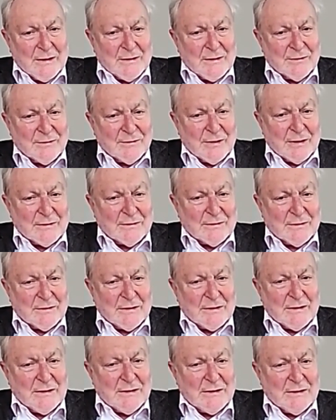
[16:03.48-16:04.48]
then
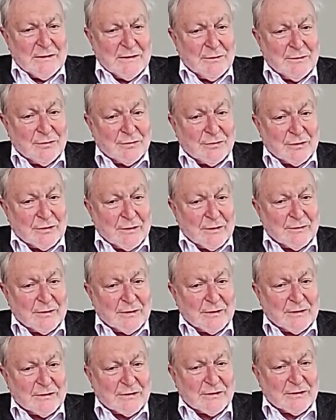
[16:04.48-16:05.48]
the user,
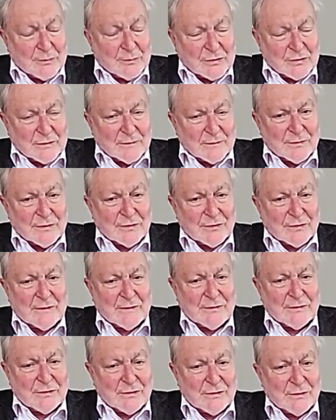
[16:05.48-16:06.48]
the subject of the
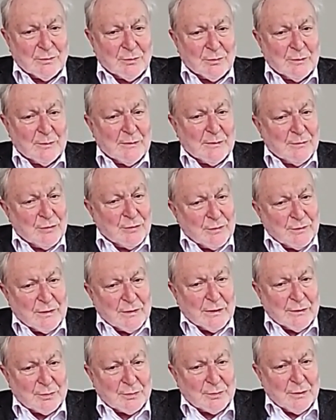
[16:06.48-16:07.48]
services, will be moved
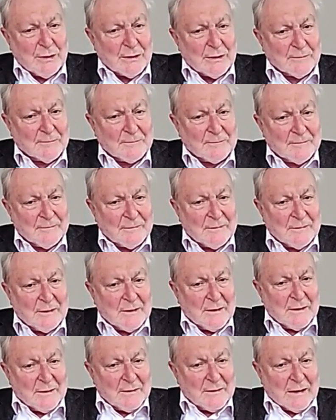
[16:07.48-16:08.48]
elsewhere.
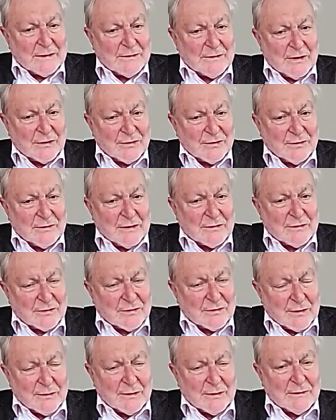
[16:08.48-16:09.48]
That doesn't
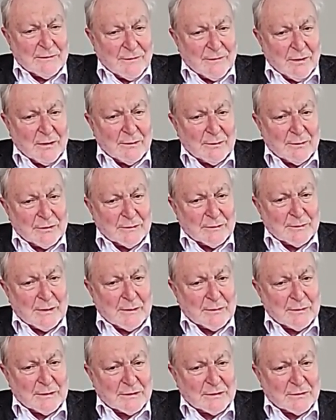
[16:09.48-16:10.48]
necessarily follow in the
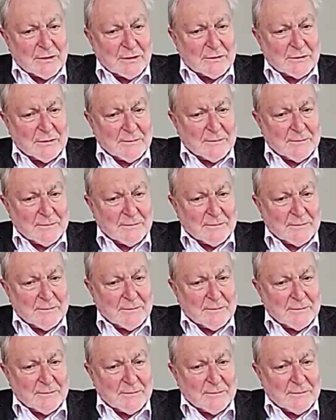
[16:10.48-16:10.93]
public sector.